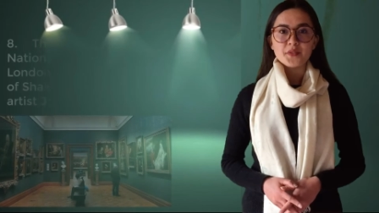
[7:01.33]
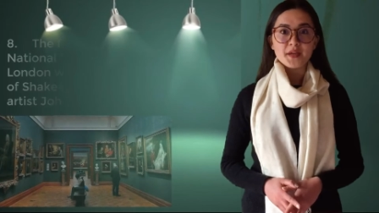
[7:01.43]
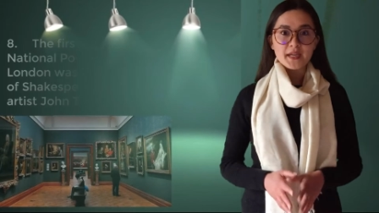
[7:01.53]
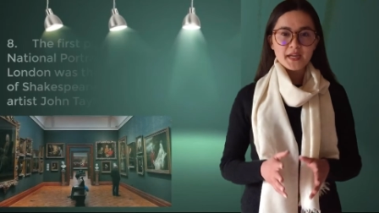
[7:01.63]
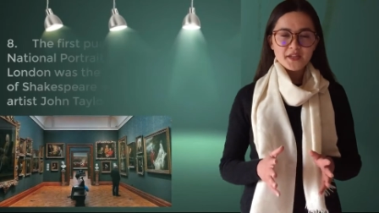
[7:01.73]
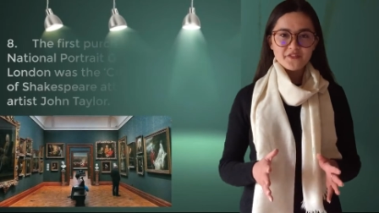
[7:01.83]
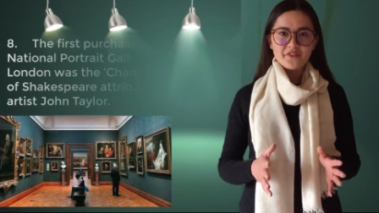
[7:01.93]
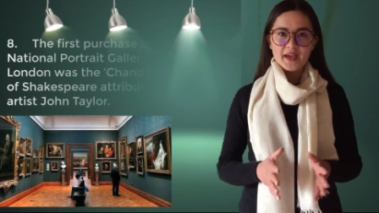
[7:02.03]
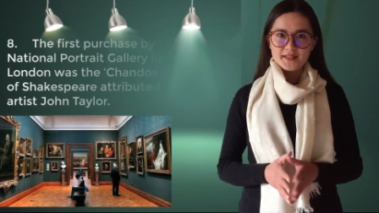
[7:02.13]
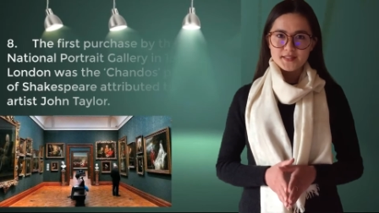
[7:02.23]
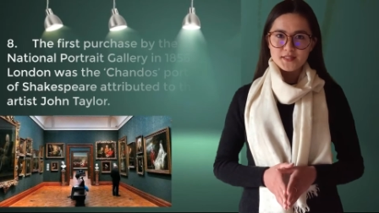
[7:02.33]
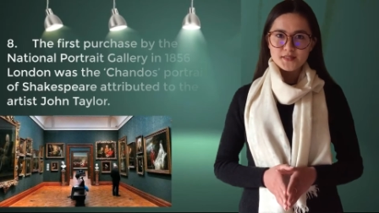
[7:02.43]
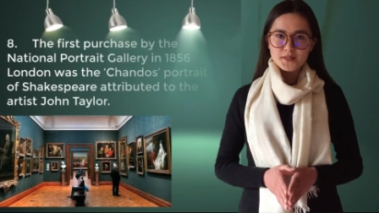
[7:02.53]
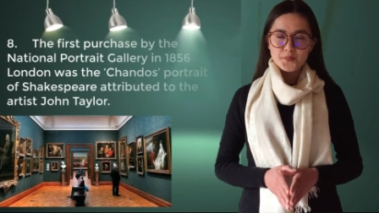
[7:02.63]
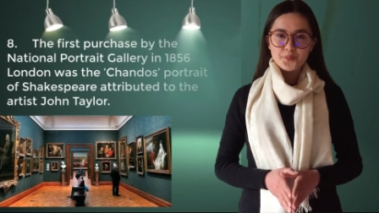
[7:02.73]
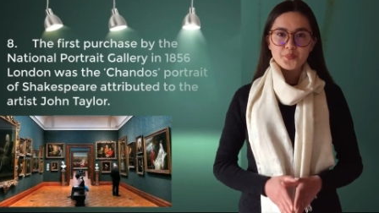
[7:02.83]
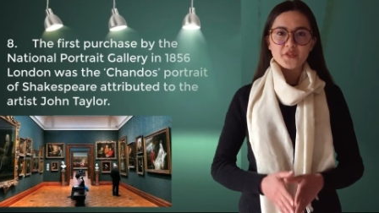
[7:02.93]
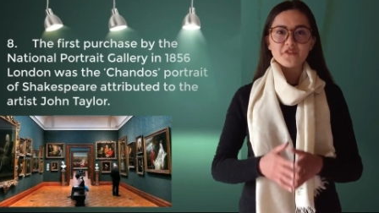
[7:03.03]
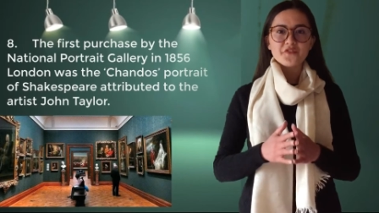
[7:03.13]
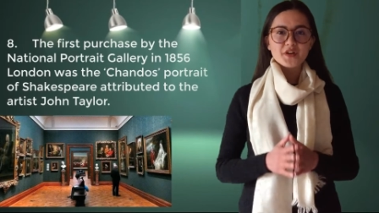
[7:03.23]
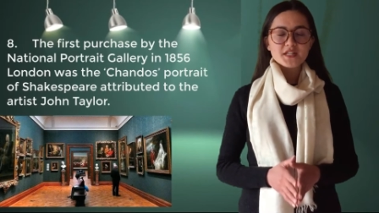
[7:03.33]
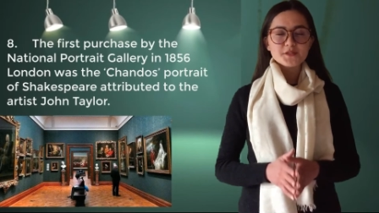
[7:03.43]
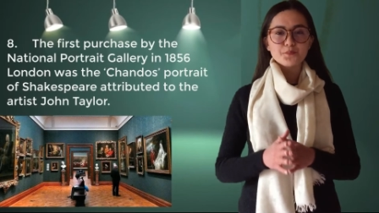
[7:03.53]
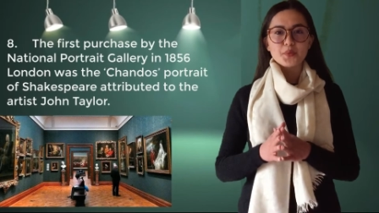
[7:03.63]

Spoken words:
The eighth fact is, the first